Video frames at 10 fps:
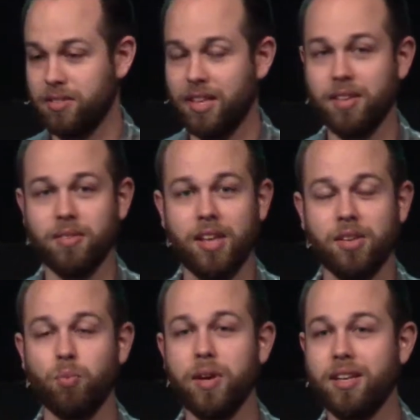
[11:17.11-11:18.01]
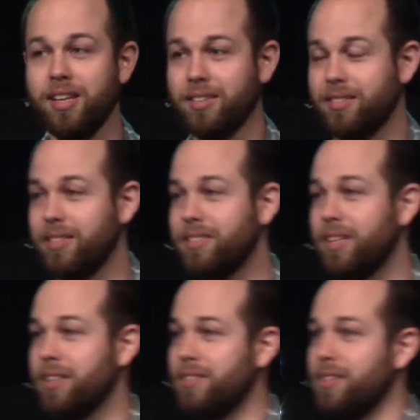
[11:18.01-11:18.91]
They witnessed
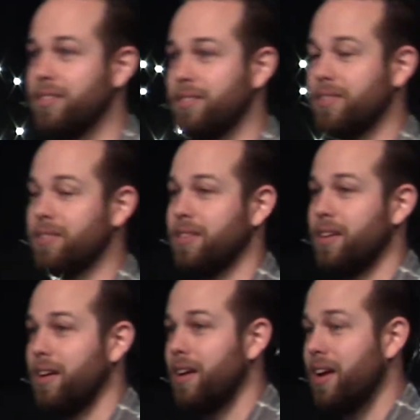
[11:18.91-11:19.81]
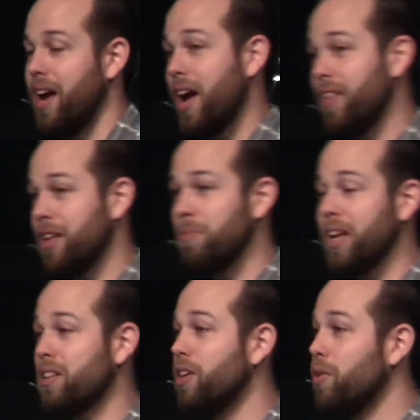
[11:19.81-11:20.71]
its innocence. And then he
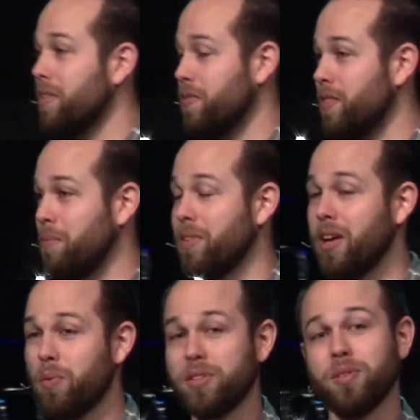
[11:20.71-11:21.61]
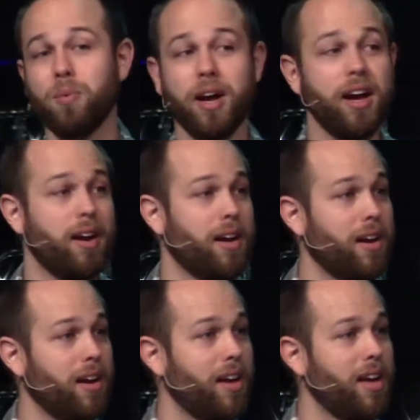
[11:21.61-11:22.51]
made clothing for them that they were to wear.